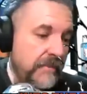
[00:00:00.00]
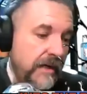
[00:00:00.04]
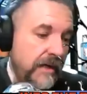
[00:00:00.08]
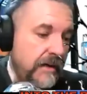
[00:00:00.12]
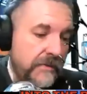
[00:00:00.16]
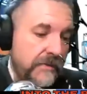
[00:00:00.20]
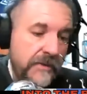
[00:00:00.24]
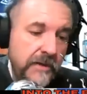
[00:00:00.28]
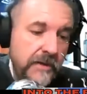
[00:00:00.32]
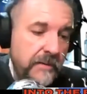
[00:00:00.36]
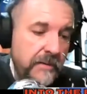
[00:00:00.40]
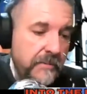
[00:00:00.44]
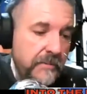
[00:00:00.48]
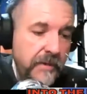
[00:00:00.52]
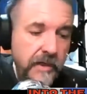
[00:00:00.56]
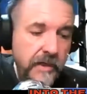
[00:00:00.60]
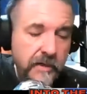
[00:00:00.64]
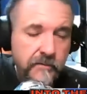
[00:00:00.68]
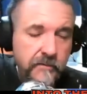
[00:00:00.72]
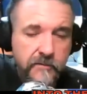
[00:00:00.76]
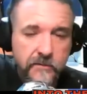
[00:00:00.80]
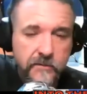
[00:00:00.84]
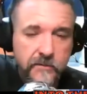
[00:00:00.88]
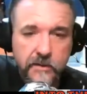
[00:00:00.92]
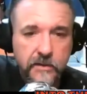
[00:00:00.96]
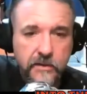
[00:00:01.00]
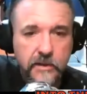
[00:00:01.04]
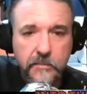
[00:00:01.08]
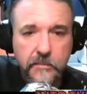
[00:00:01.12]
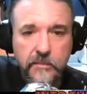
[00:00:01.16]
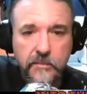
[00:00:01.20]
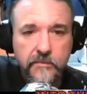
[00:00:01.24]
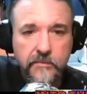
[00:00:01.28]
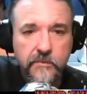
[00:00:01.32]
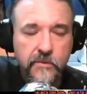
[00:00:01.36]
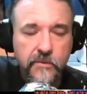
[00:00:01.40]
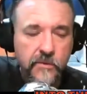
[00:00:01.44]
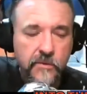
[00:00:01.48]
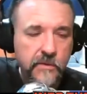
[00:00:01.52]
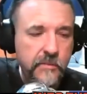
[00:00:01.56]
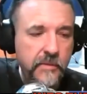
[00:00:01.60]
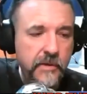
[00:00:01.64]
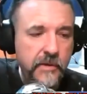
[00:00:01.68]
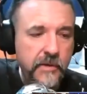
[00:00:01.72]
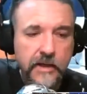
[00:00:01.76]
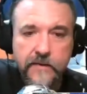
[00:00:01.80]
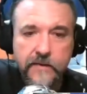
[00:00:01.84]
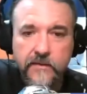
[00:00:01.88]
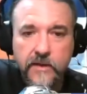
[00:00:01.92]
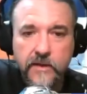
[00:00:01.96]
out there may have done it before, but
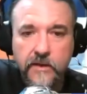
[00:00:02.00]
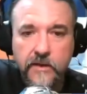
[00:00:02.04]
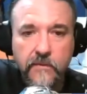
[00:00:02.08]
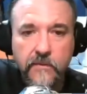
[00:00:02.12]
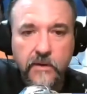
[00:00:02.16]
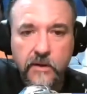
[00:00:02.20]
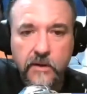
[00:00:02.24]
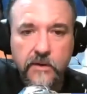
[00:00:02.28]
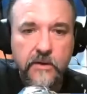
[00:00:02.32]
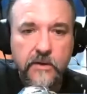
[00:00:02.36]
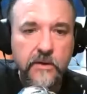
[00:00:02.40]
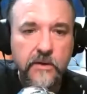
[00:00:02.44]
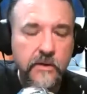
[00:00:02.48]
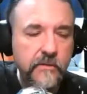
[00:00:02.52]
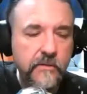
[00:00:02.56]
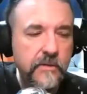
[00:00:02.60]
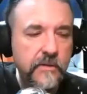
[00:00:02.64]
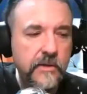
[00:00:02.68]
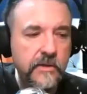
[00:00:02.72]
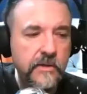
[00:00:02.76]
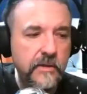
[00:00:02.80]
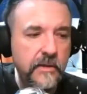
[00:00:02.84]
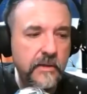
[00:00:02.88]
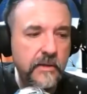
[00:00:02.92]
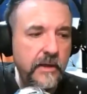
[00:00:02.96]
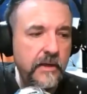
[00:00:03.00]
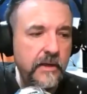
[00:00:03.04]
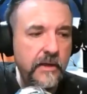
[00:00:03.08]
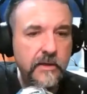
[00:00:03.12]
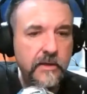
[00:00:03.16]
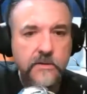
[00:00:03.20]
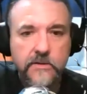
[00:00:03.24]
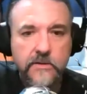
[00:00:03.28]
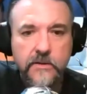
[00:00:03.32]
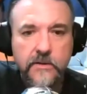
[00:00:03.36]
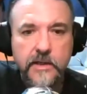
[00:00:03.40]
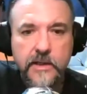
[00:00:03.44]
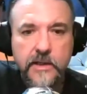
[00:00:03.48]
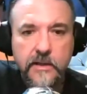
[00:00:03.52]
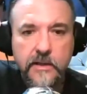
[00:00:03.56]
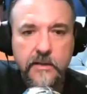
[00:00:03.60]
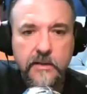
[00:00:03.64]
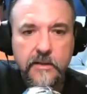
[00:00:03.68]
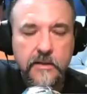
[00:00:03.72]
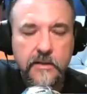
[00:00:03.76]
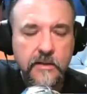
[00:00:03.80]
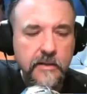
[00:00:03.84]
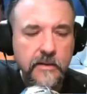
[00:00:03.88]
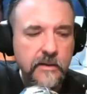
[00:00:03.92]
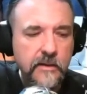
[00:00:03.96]
I'd never heard of it. And I tried it.
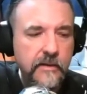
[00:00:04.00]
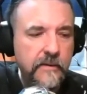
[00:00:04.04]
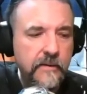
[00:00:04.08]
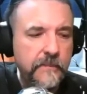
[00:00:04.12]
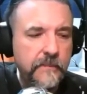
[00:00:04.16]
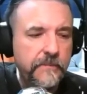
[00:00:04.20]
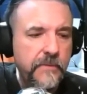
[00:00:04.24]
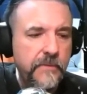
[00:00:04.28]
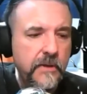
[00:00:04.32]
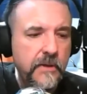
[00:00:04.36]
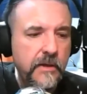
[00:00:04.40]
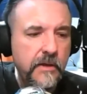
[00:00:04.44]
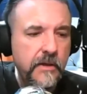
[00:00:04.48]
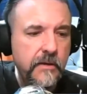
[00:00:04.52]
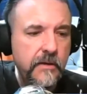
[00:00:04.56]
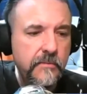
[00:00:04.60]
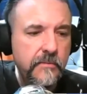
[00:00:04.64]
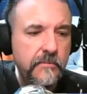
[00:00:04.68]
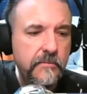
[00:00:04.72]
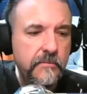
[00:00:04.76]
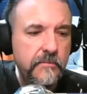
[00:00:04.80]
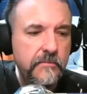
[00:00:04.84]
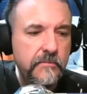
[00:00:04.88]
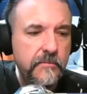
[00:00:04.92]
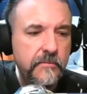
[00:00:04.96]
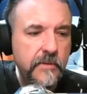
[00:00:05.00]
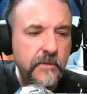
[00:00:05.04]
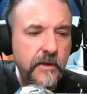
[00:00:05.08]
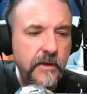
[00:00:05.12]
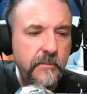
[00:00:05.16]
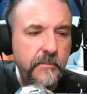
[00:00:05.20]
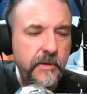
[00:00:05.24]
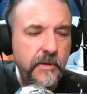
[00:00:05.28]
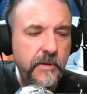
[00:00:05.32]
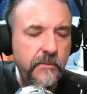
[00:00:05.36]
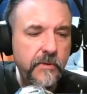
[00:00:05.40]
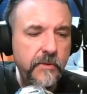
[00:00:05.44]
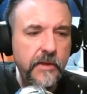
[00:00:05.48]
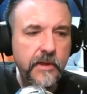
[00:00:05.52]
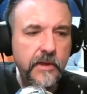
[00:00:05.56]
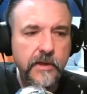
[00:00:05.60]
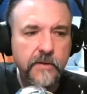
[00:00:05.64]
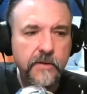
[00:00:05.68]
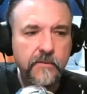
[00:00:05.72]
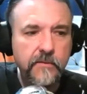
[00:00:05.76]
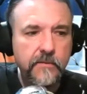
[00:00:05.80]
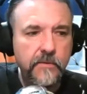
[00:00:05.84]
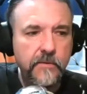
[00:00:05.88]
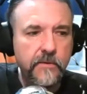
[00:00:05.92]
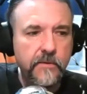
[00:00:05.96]
Right. Um, I mean, we
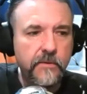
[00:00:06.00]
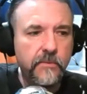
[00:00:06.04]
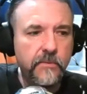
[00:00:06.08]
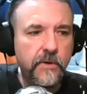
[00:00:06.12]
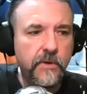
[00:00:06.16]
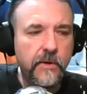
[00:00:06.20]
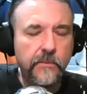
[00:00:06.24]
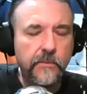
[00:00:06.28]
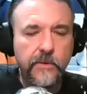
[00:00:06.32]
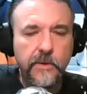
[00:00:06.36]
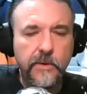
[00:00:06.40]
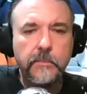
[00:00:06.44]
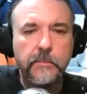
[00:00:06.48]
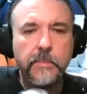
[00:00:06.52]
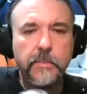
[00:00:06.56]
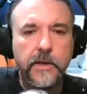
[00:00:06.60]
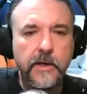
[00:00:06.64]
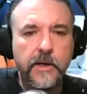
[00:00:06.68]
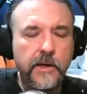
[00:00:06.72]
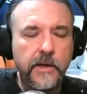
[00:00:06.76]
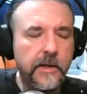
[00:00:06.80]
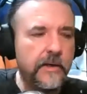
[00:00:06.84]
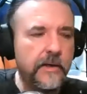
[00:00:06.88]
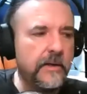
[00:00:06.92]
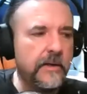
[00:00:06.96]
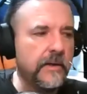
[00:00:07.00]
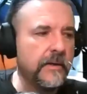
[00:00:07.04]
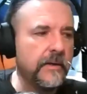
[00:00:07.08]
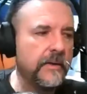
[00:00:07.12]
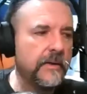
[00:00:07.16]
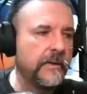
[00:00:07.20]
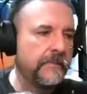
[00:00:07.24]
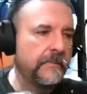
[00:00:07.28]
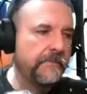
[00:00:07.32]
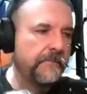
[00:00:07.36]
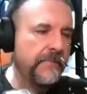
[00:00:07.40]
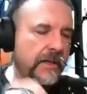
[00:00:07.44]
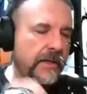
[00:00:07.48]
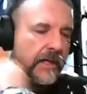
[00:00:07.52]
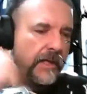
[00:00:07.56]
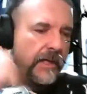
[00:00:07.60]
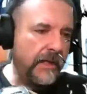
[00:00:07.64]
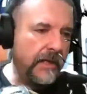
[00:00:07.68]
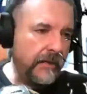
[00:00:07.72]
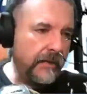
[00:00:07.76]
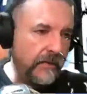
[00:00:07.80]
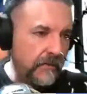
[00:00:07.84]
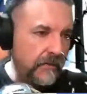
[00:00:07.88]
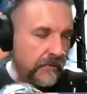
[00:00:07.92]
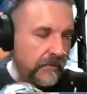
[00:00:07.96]
have a, a R E M pod,
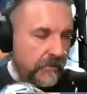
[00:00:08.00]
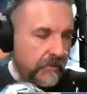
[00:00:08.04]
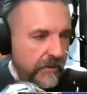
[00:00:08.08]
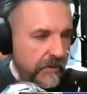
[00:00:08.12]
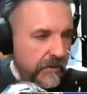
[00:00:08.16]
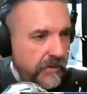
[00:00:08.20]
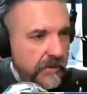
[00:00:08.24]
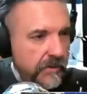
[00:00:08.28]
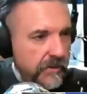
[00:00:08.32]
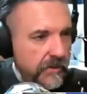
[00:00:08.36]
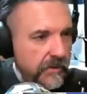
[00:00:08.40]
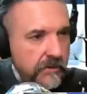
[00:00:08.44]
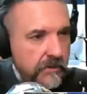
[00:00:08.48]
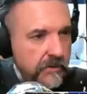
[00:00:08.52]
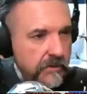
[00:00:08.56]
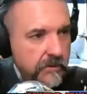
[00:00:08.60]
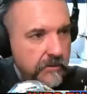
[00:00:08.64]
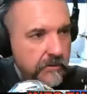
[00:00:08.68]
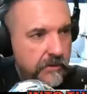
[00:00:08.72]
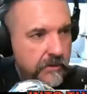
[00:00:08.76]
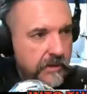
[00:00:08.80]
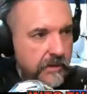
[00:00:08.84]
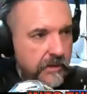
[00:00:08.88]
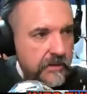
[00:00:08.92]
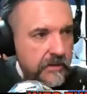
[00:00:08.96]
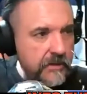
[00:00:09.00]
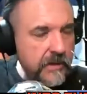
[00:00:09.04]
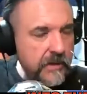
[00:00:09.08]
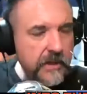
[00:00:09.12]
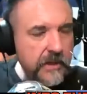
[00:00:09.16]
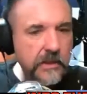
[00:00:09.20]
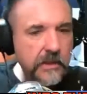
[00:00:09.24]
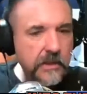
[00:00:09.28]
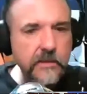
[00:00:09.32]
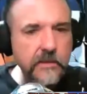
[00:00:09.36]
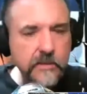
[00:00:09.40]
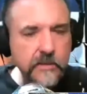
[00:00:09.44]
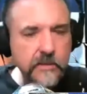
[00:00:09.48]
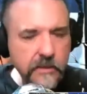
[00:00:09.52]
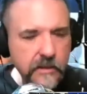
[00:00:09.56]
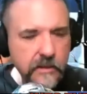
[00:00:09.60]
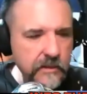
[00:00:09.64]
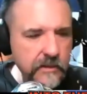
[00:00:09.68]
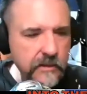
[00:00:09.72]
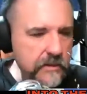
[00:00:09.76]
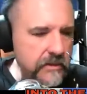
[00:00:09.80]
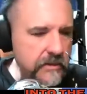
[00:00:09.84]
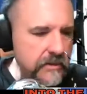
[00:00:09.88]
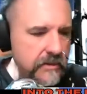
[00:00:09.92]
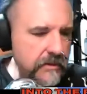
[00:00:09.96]
and we went to uh, Seguin,
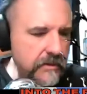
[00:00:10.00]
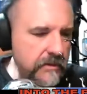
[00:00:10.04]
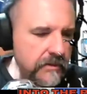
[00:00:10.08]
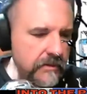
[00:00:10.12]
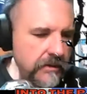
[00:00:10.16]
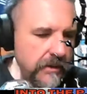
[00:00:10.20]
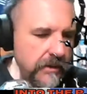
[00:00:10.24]
Texas.